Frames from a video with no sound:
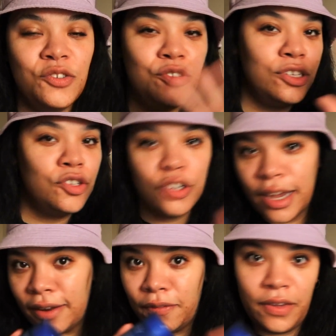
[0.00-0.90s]
just
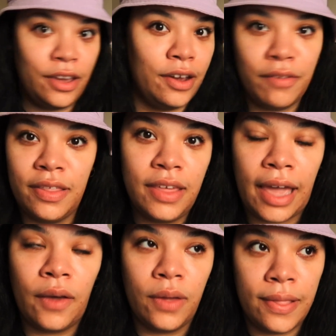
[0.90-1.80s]
trying to figure everything
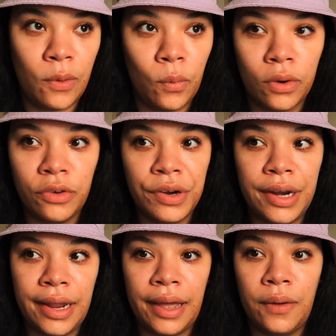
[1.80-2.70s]
out in the world right
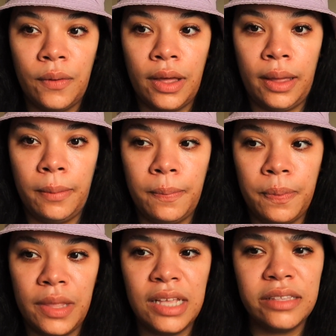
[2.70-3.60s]
now,
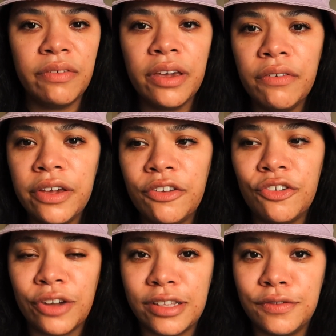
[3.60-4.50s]
it's very
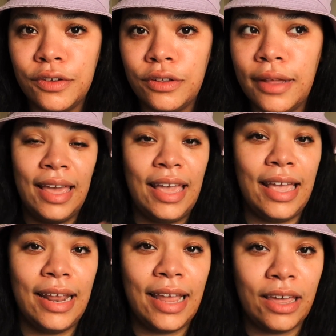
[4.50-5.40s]
stressful.
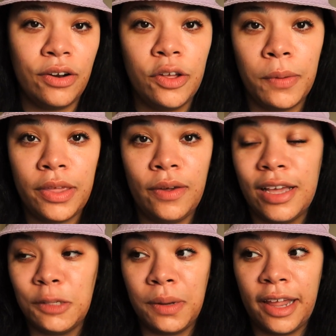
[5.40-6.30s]
And I don't know about you
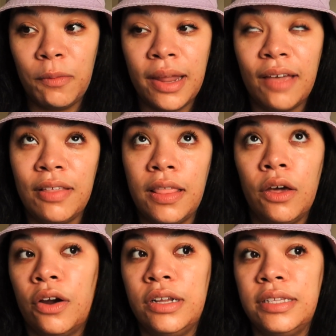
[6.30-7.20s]
guys, but I've been having the
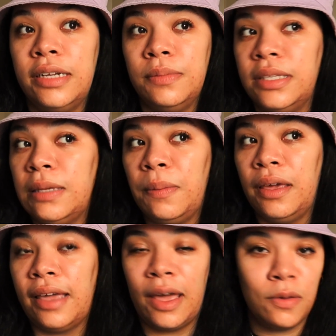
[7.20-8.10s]
hardest time
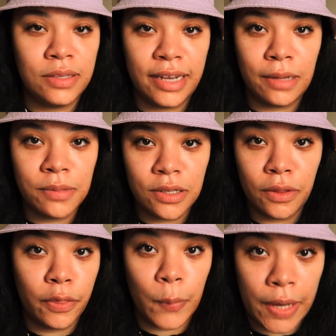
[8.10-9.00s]
sleeping. I will stay up till
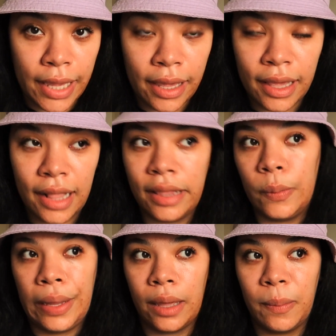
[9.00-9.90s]
3 and then
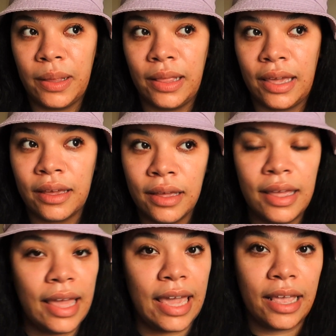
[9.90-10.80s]
wake up at
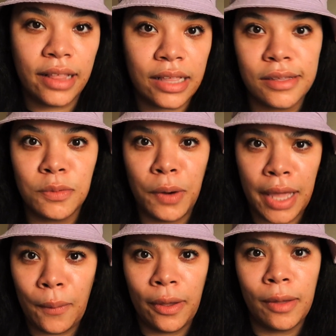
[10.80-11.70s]
8. This
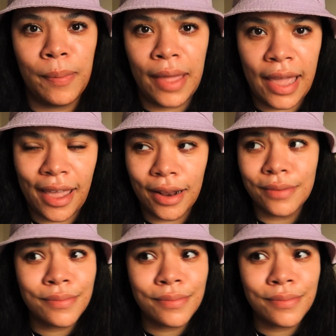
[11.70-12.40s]
morning I woke up at 8,